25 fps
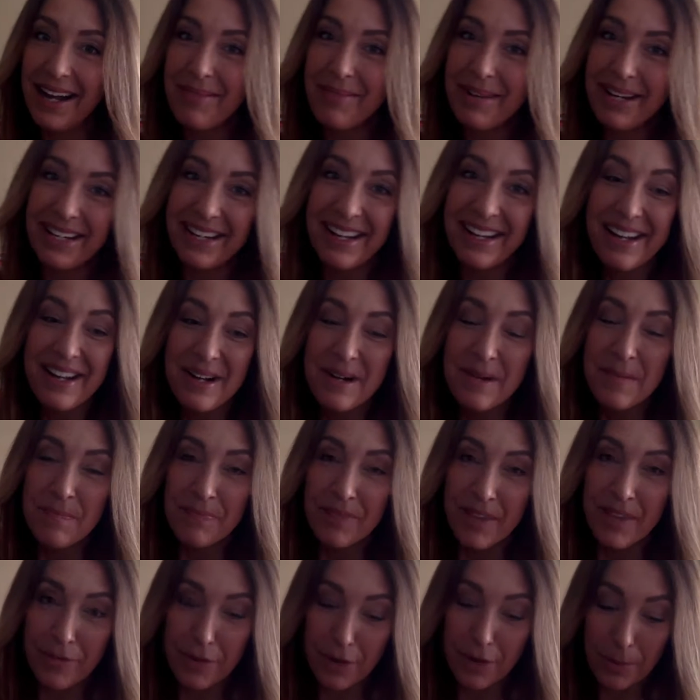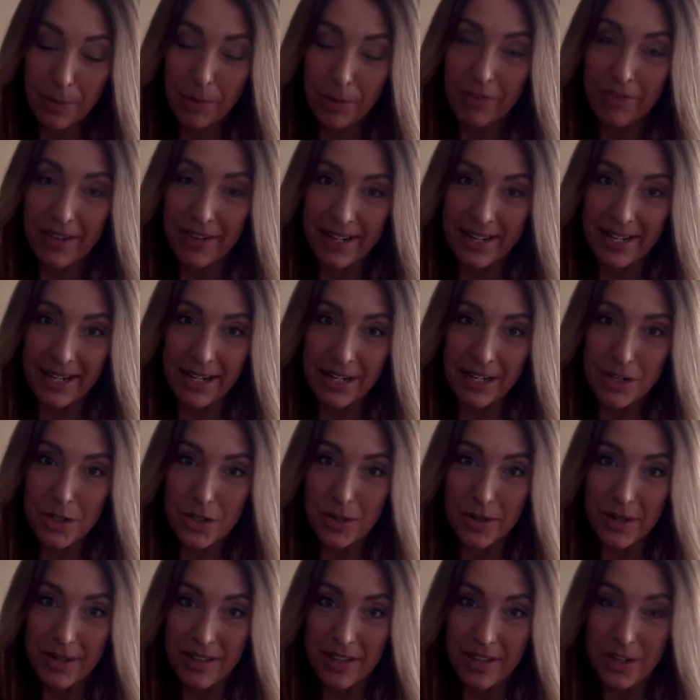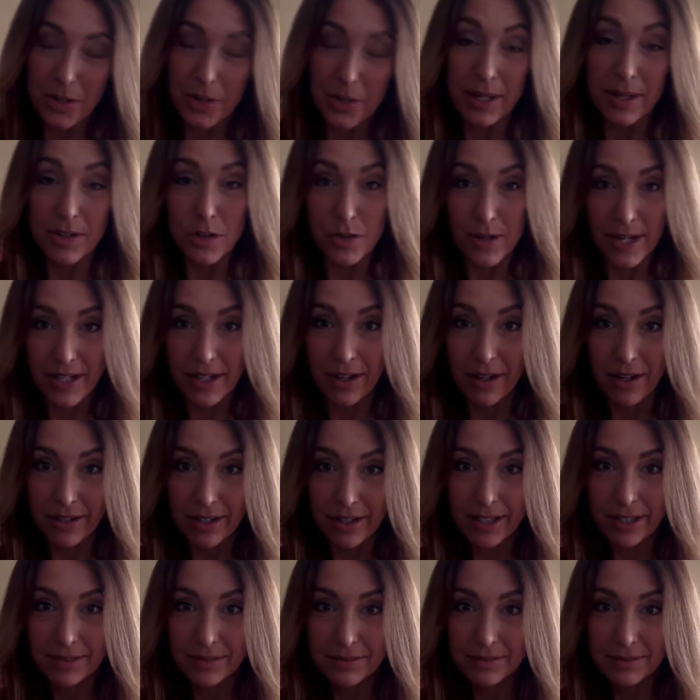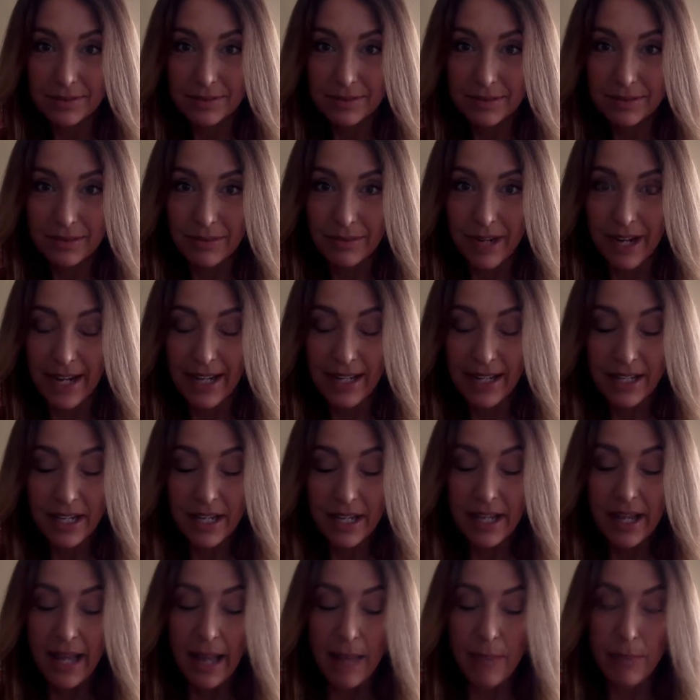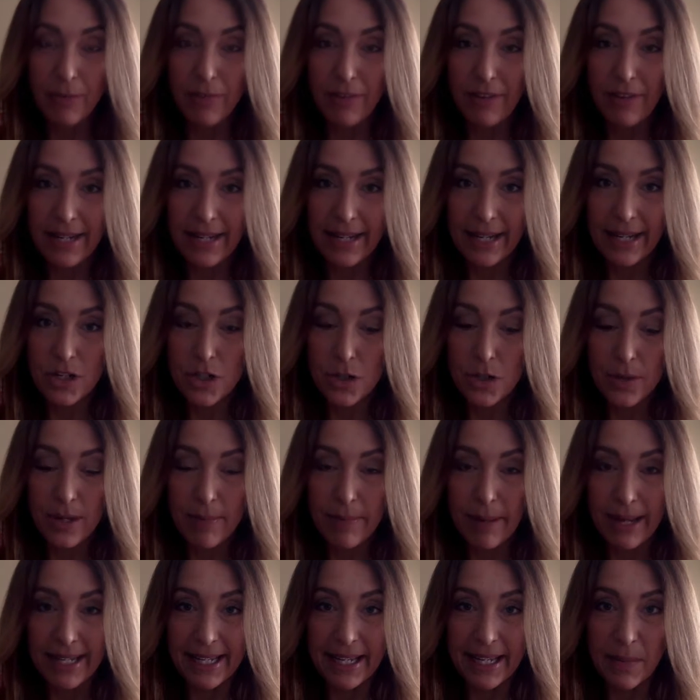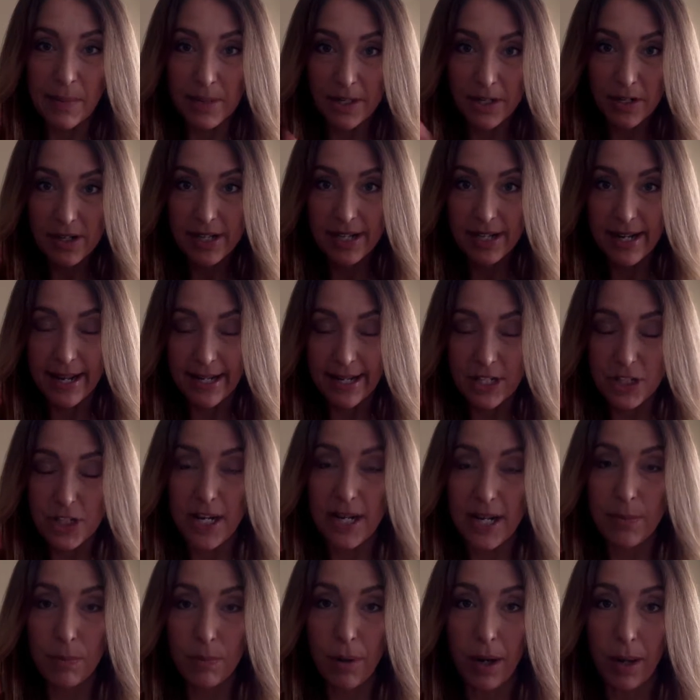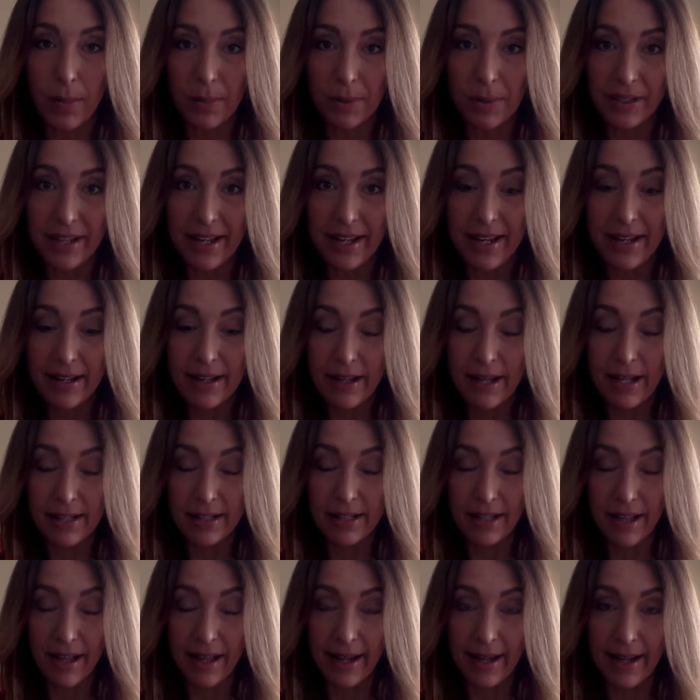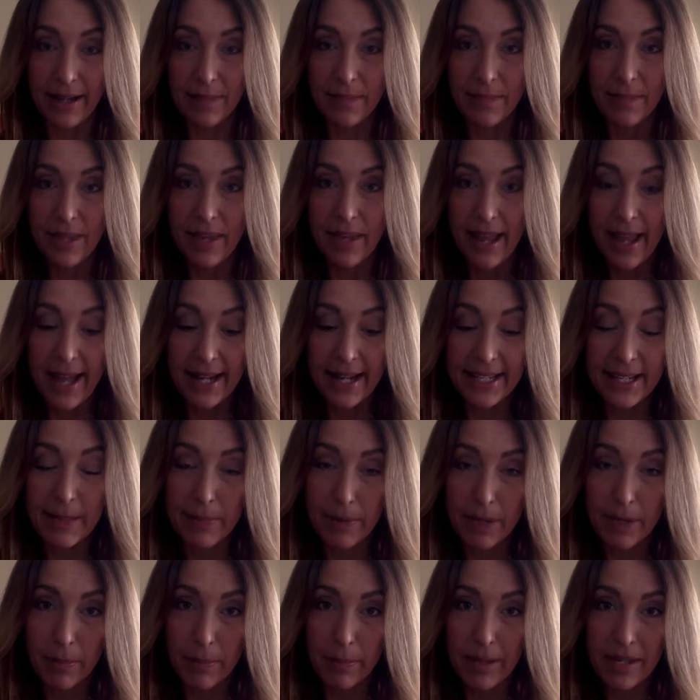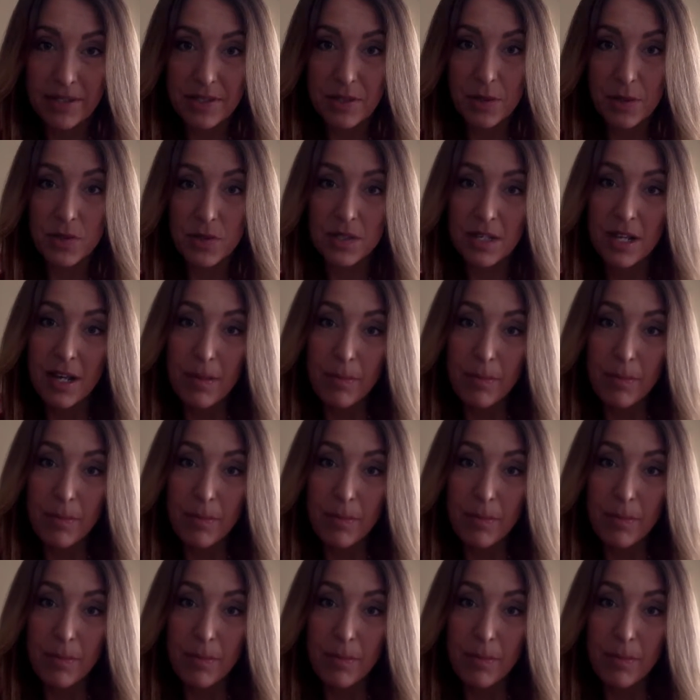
I mean, if you're preventing injury, then you can train harder, right? And preventing injury by keeping your kinetic chain properly in line and keeping your muscles